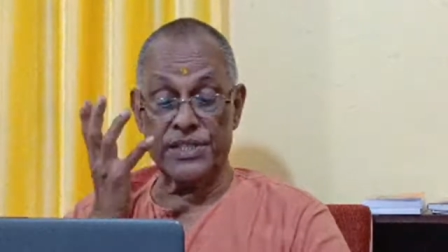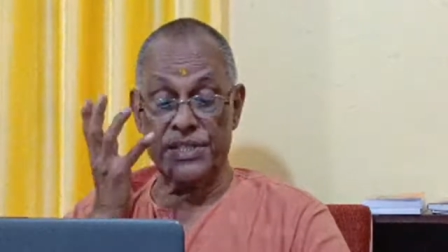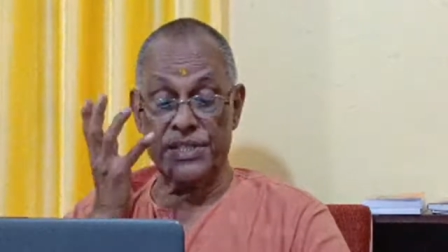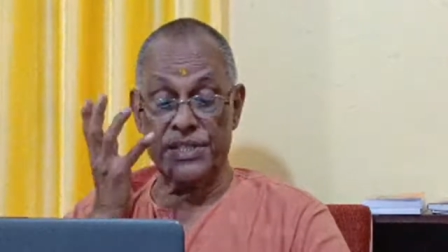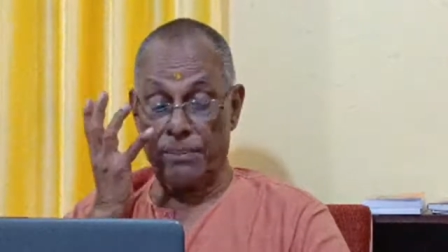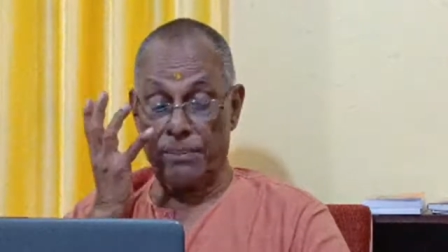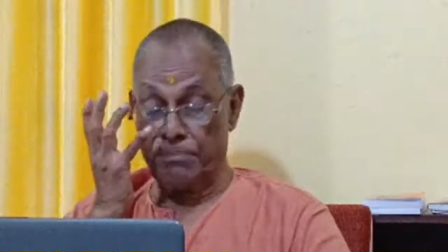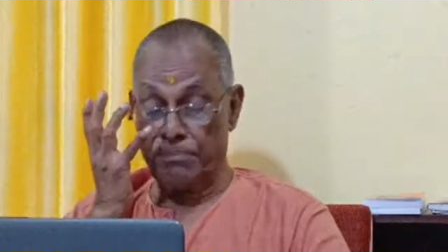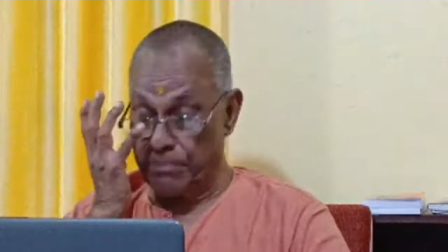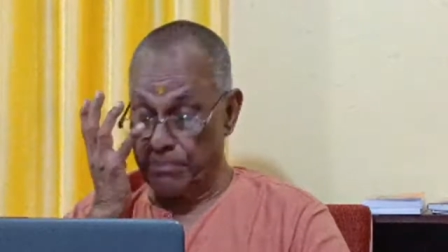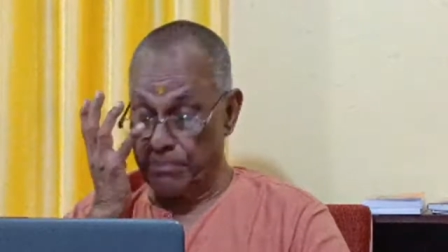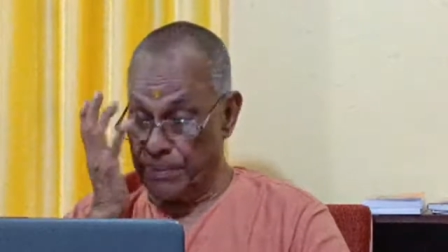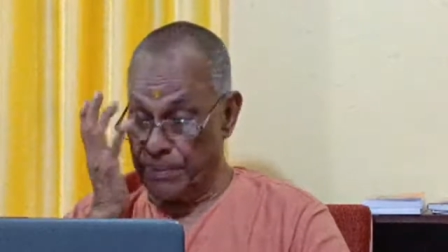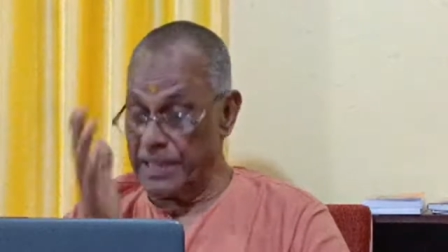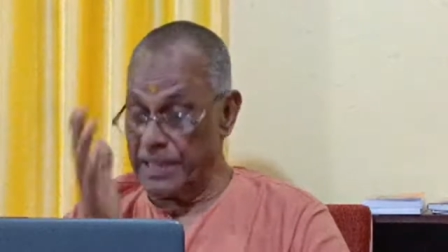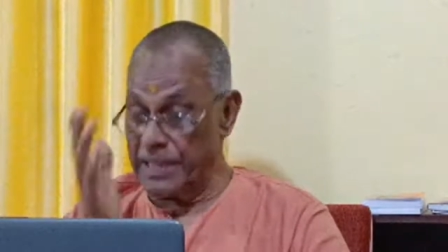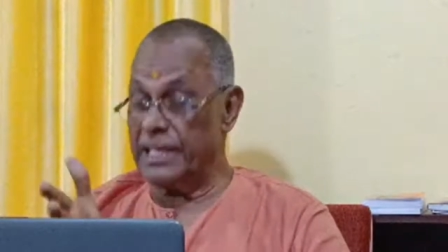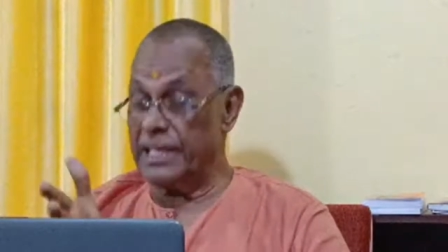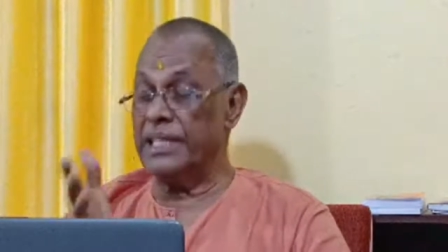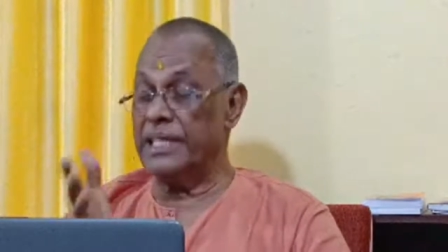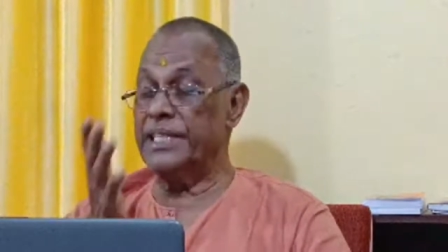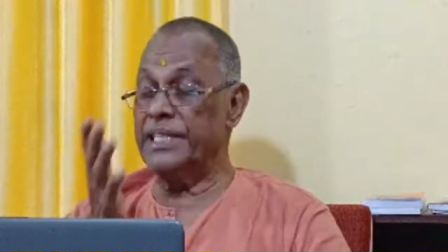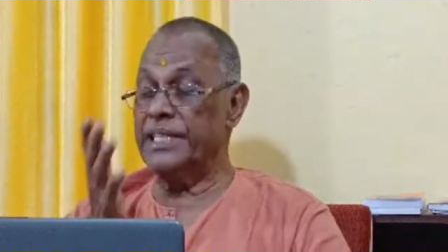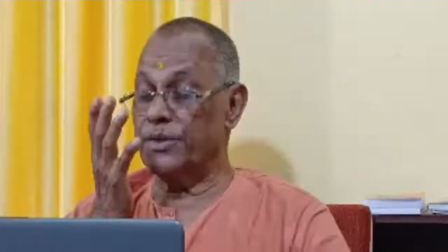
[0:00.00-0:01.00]

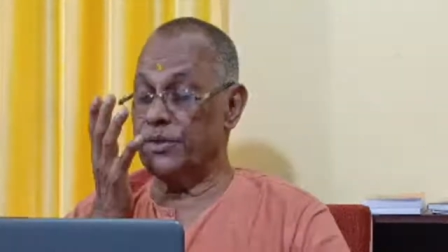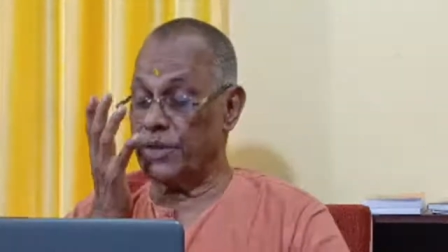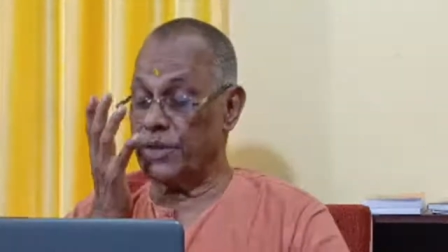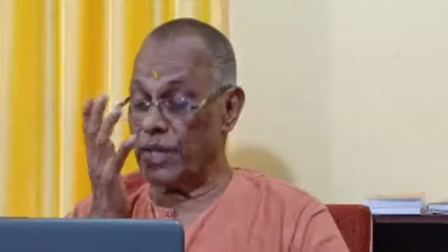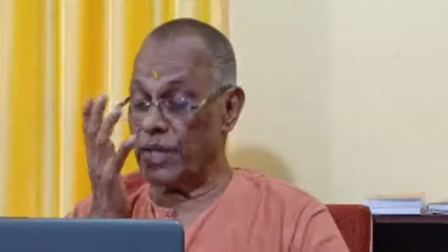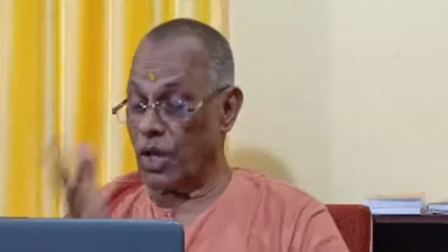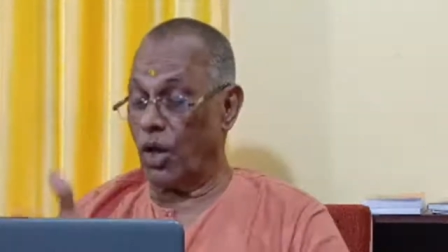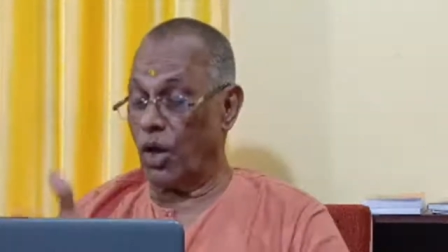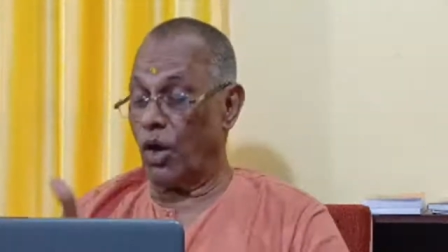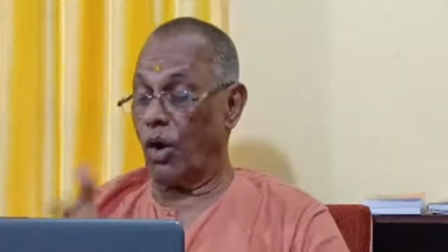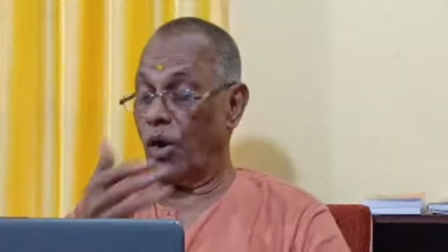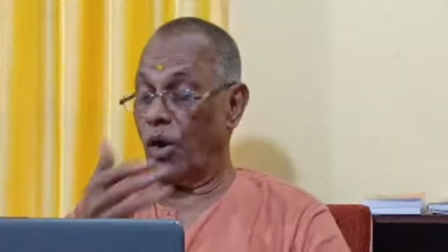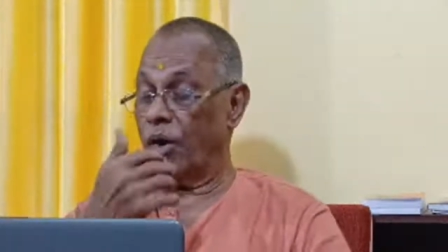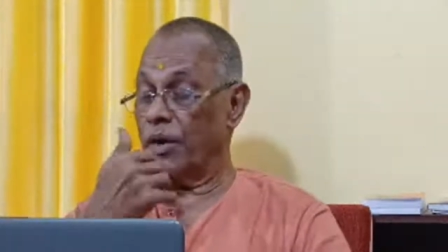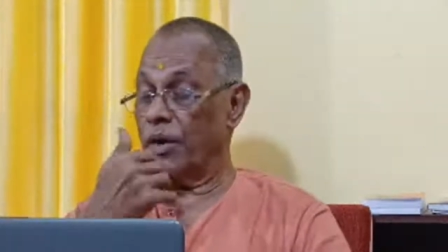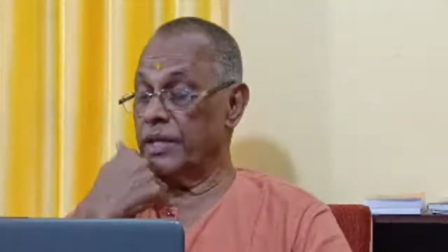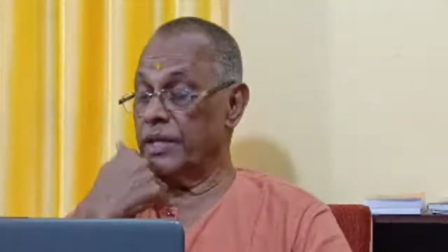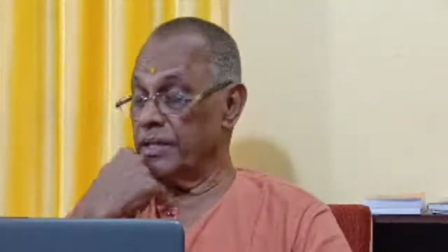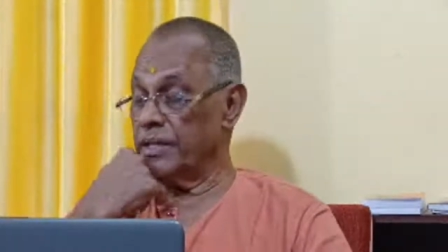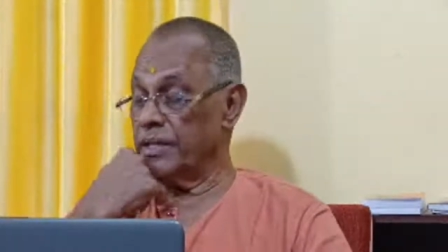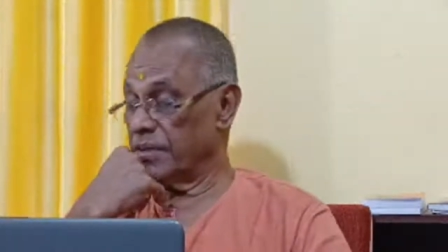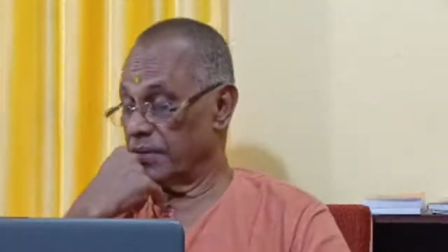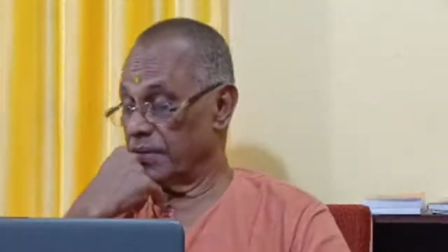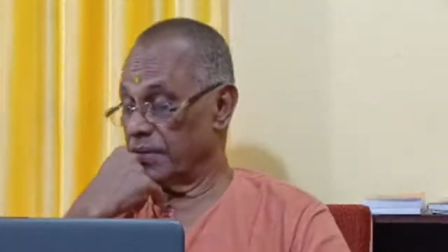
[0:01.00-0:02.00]
completely to the
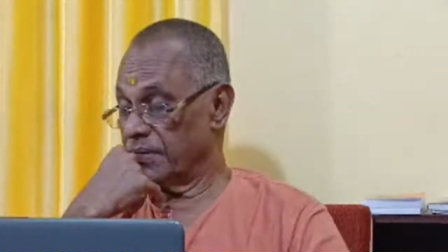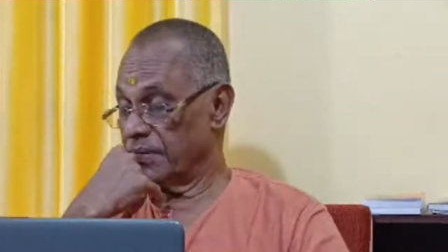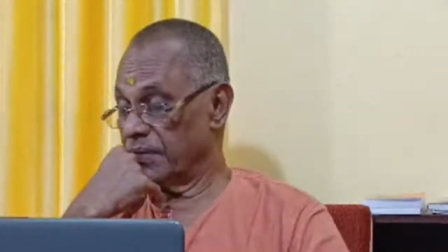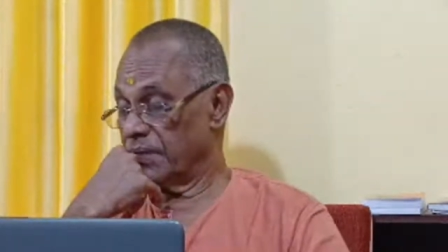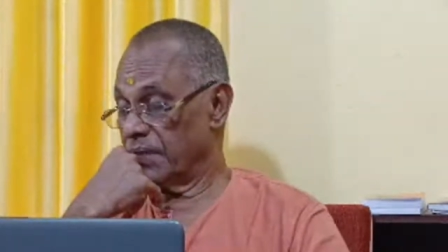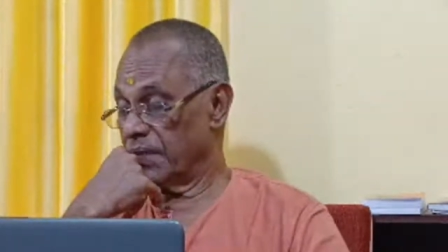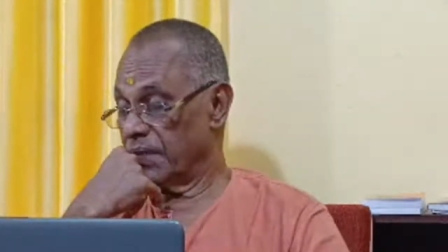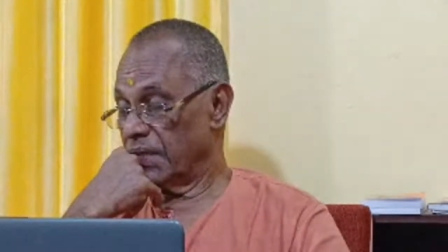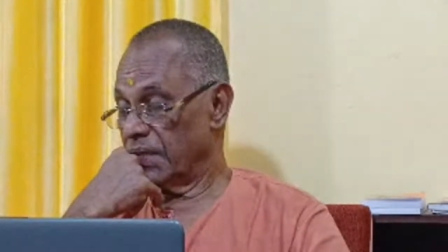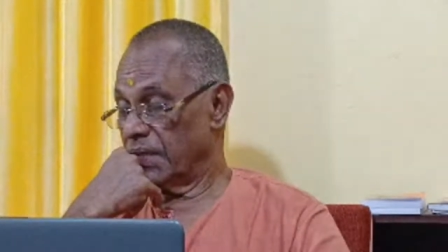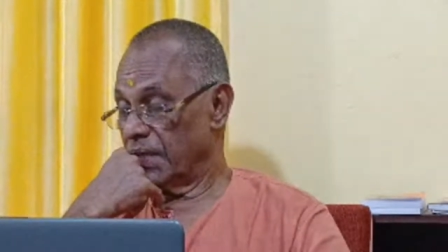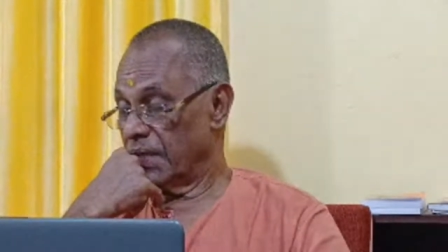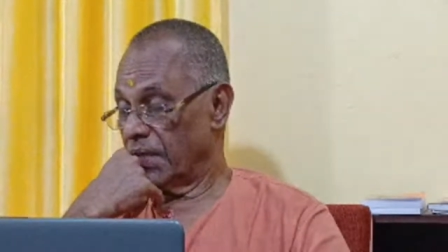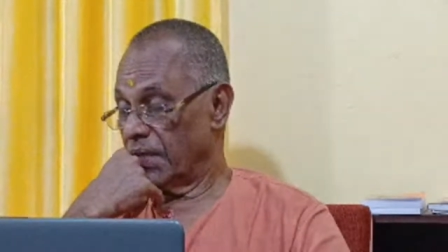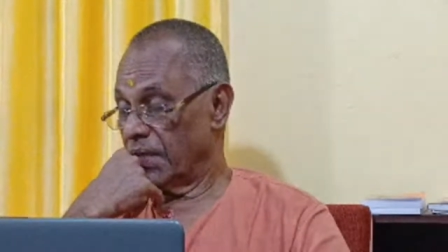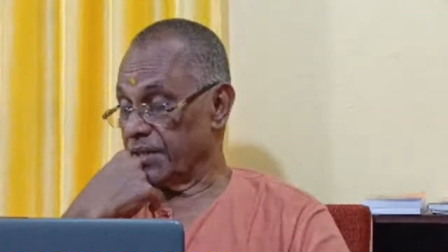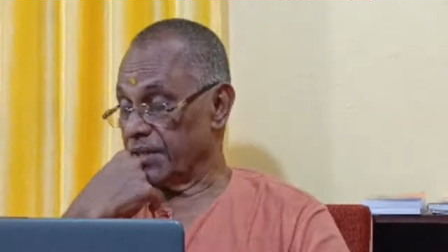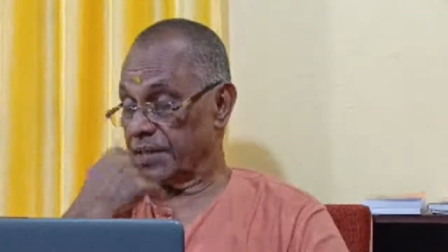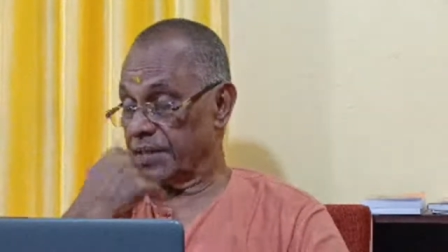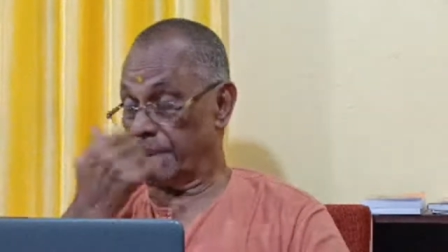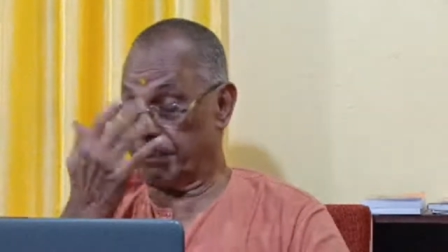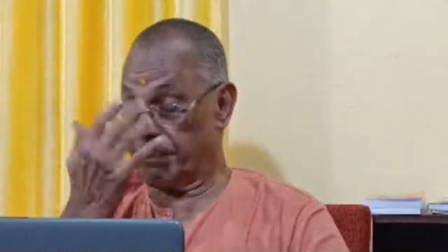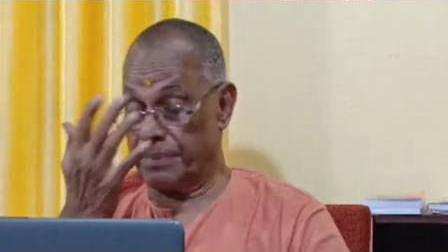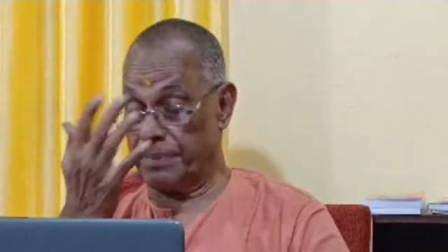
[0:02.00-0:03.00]
Lord, or
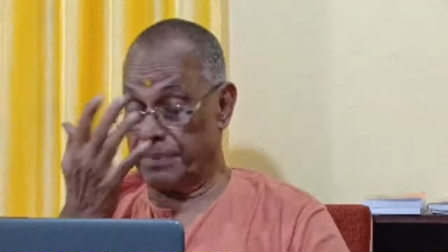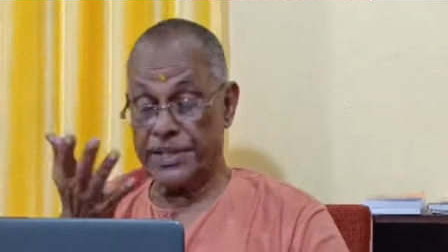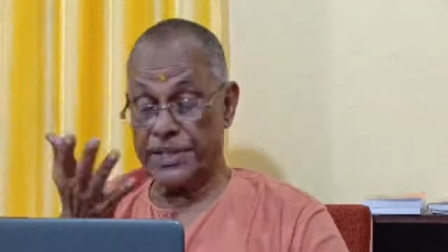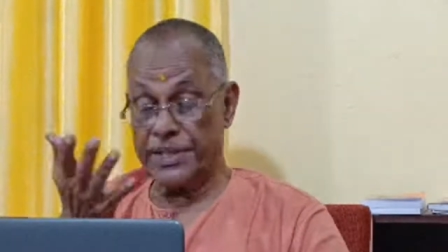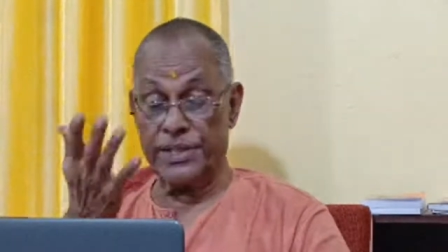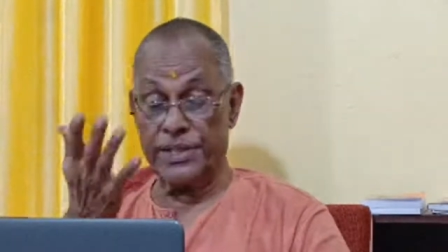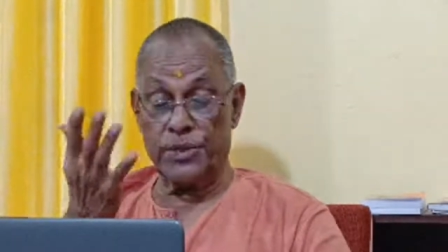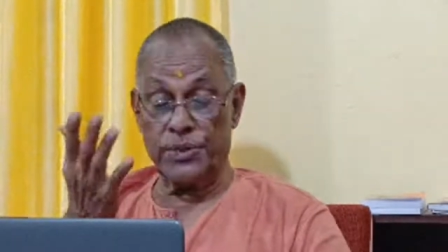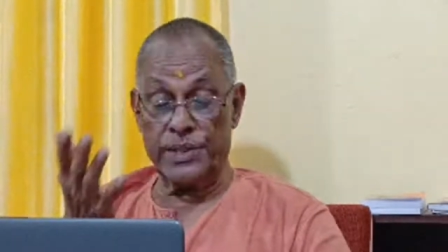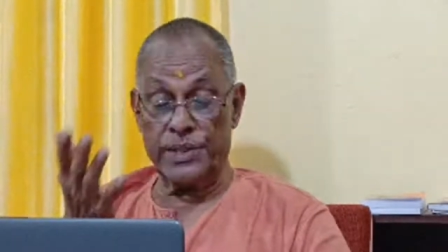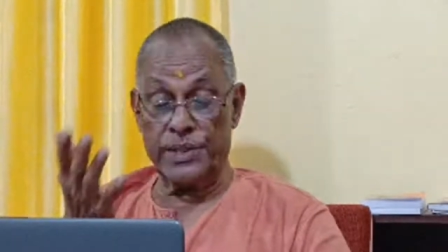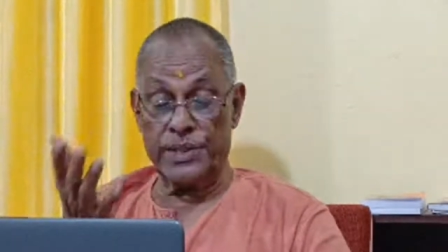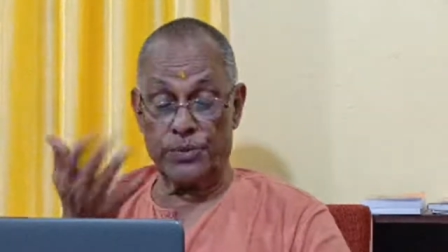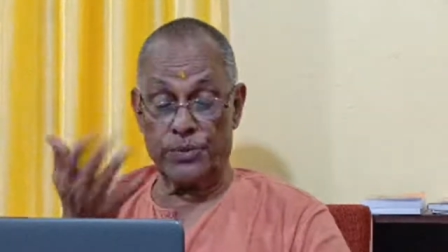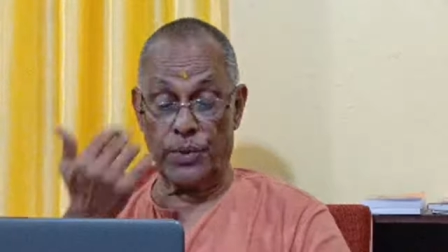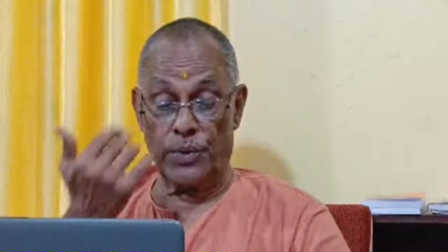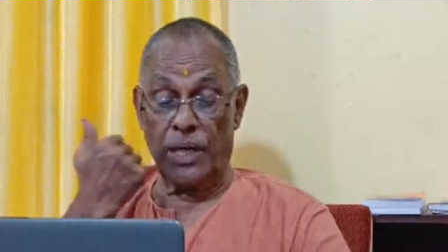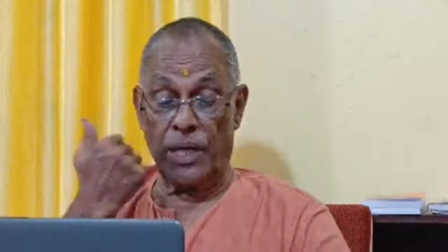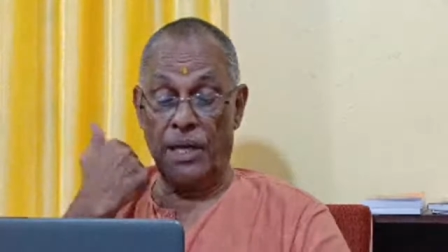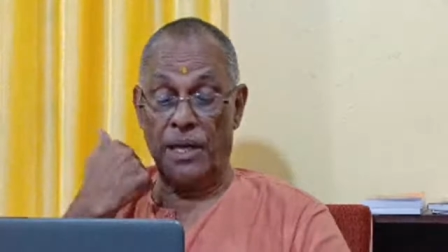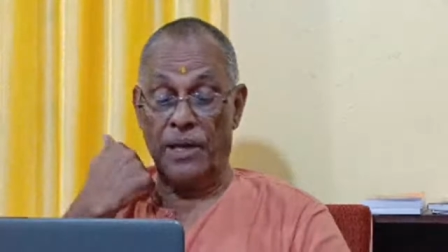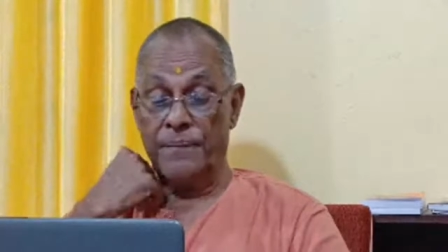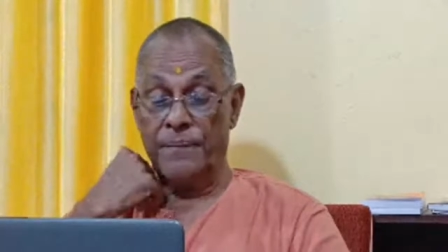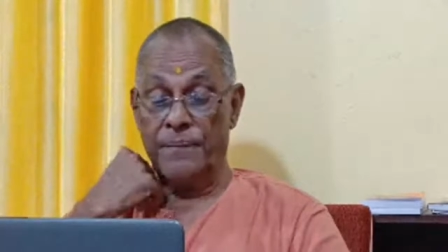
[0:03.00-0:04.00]
submission to His
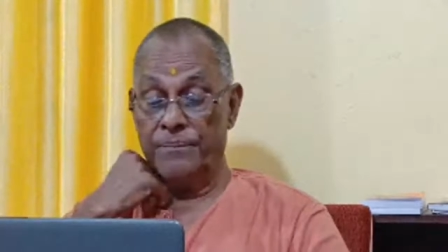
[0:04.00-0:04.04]
will,